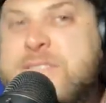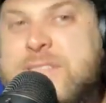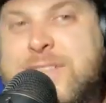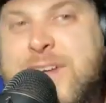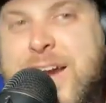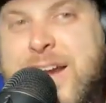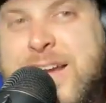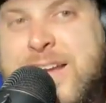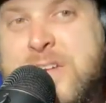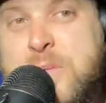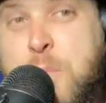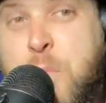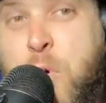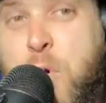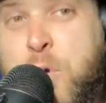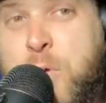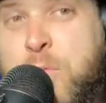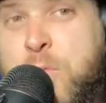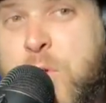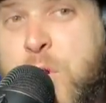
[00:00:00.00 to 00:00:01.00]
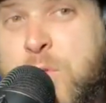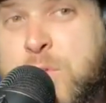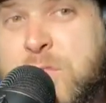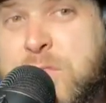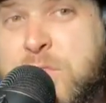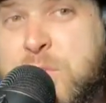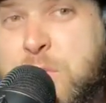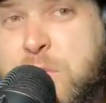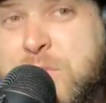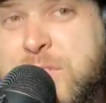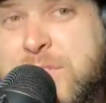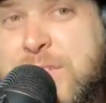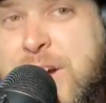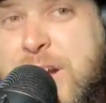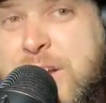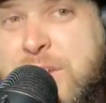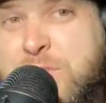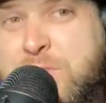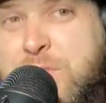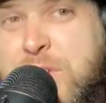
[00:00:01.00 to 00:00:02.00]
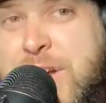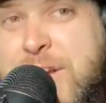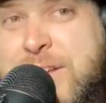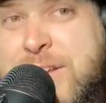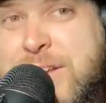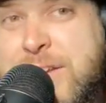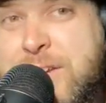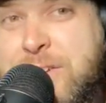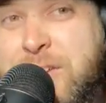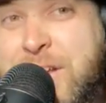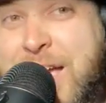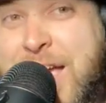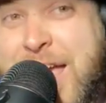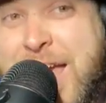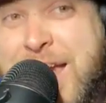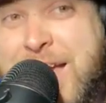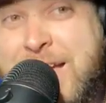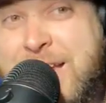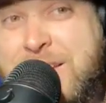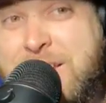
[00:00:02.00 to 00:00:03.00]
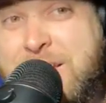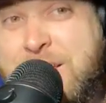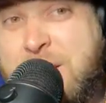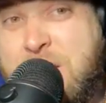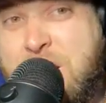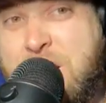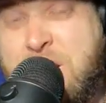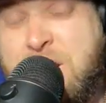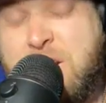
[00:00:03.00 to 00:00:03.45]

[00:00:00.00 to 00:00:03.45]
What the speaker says: signing DeMar DeRozan to a sign and trade deal, and